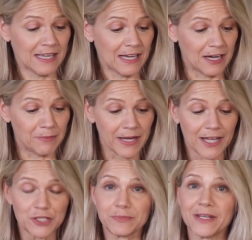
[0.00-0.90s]
My
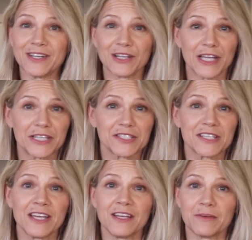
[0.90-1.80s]
husband likes
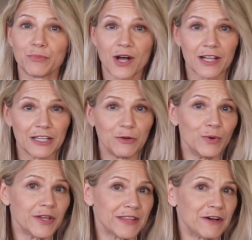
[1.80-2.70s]
broccoli
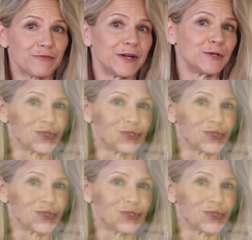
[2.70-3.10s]
with Alfredo